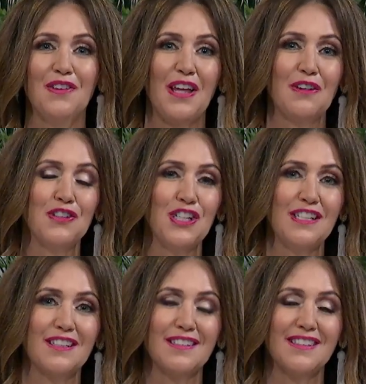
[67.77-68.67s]
without
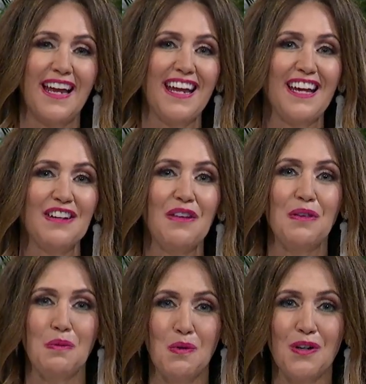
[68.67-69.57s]
Jesus and
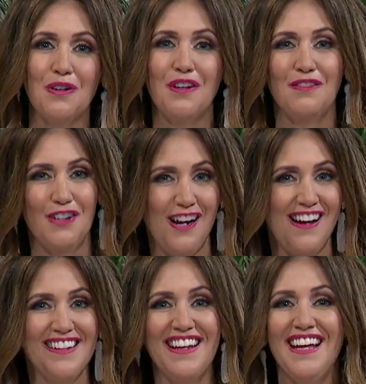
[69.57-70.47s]
the Word of
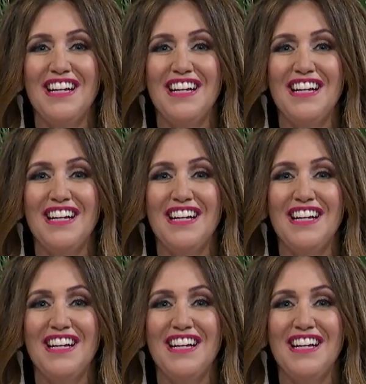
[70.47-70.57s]
God.